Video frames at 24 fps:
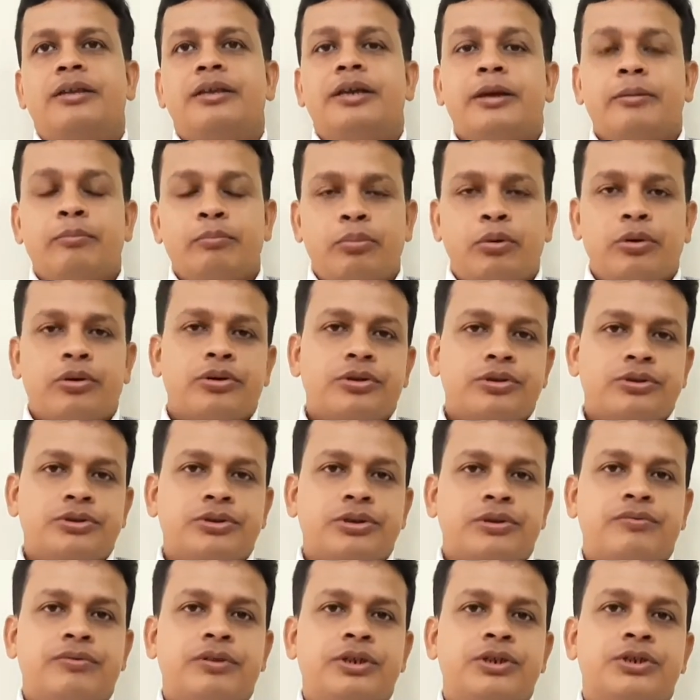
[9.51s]
the
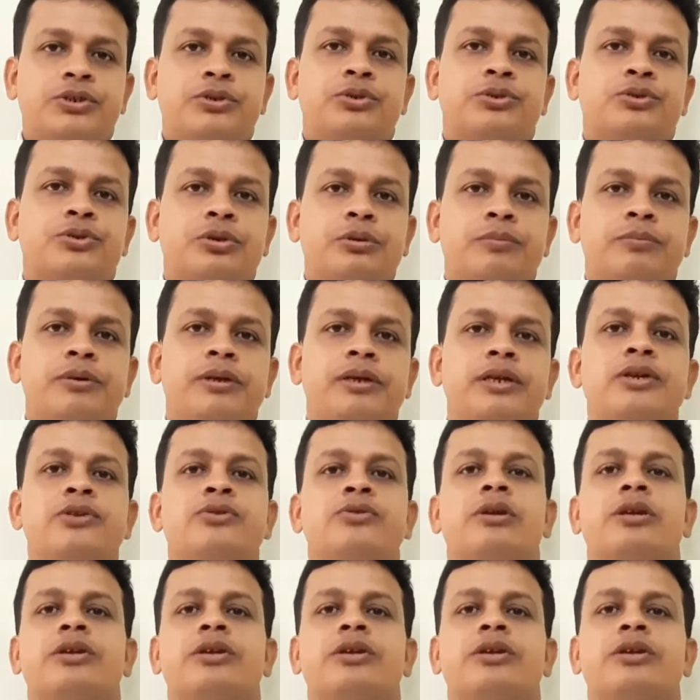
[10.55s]
importance of hysteroscopy as